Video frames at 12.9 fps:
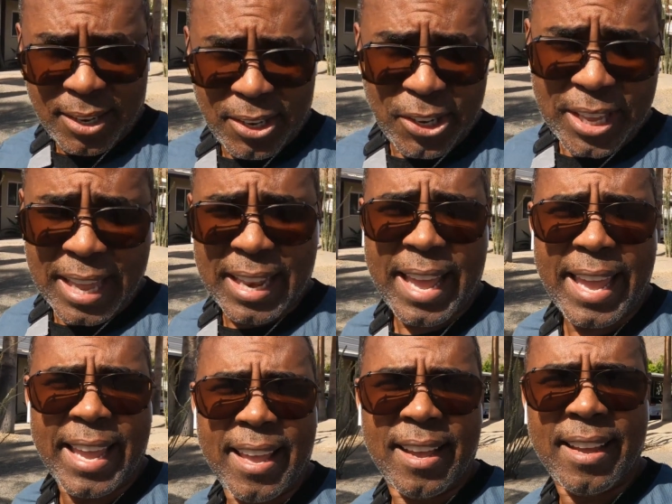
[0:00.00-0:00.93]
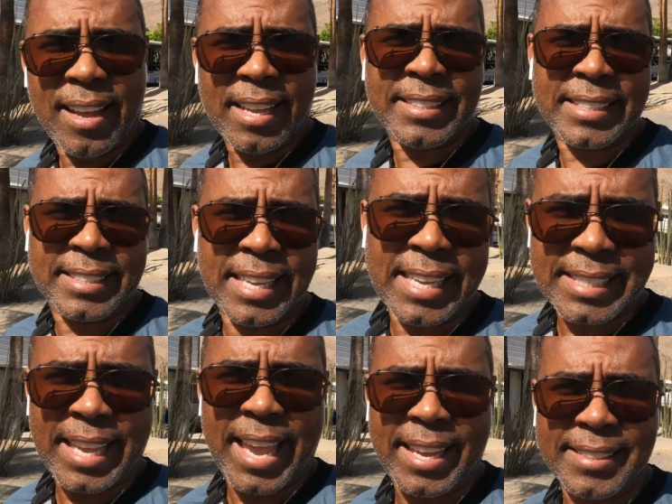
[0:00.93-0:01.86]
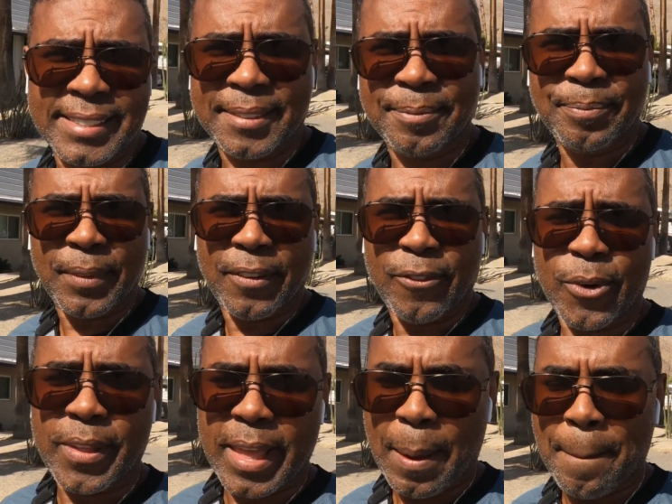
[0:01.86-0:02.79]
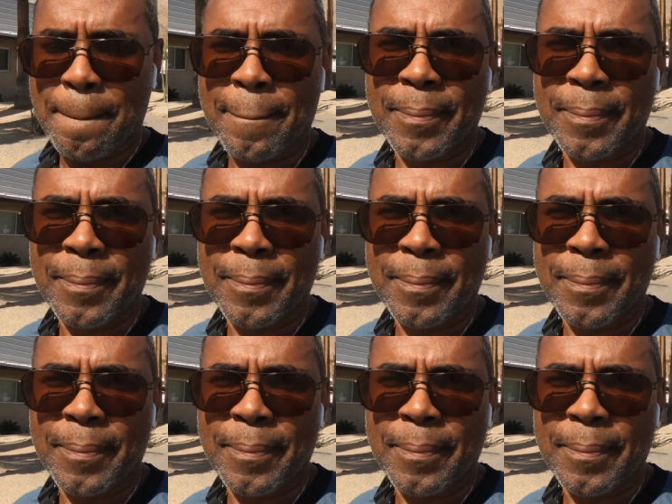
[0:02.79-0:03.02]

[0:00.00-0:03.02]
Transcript: looking like a success case for them.